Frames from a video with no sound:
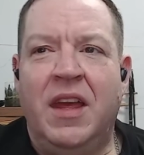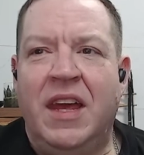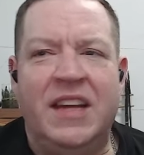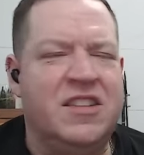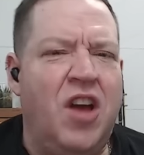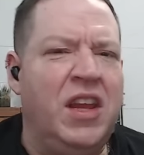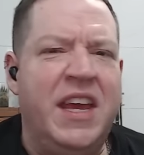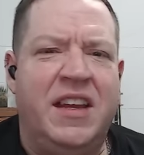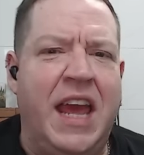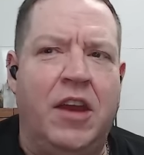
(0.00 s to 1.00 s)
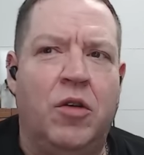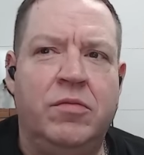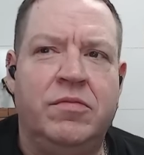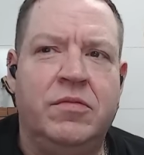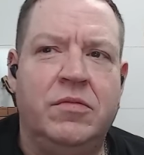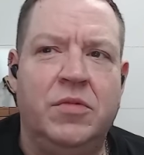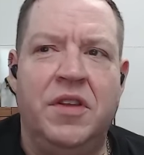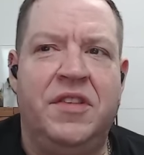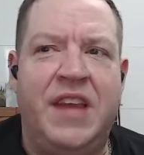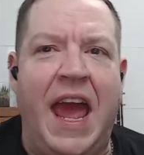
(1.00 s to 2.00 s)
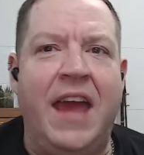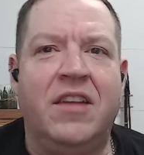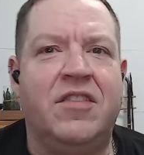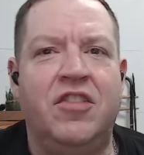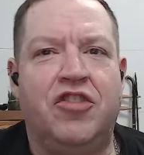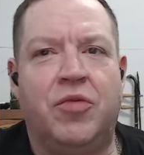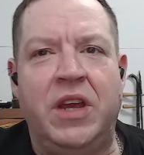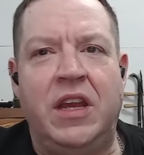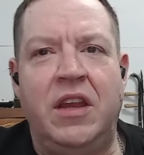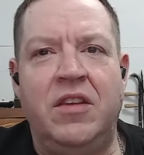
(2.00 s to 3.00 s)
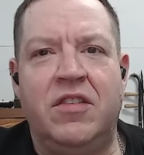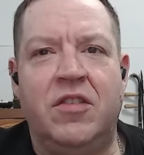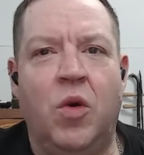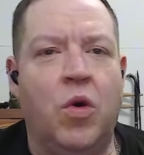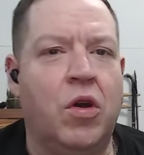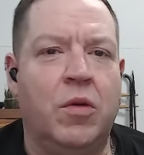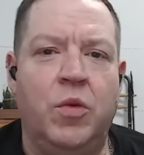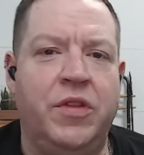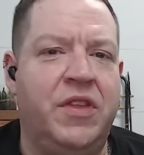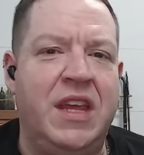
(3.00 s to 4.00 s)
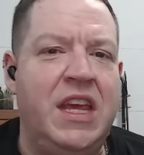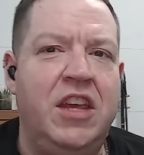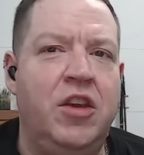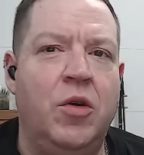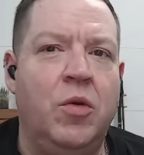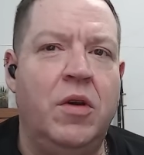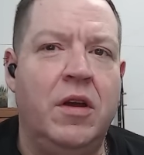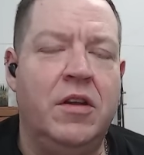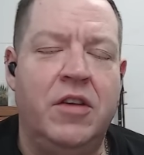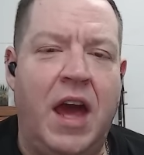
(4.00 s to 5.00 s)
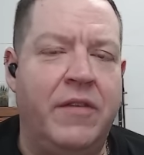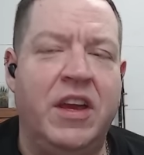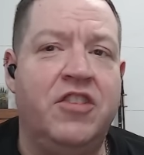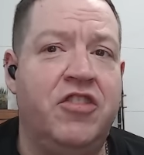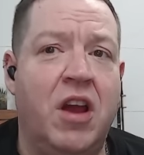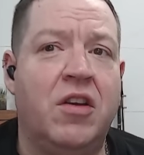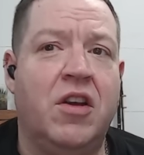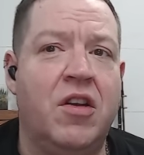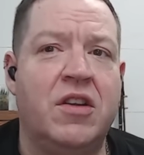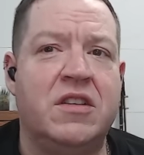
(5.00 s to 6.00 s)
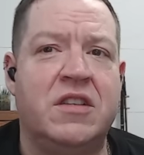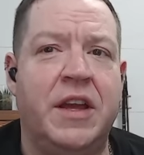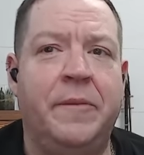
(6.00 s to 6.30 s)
It's not like NATO, with tanks and treaties, or with the EU having a shared currency.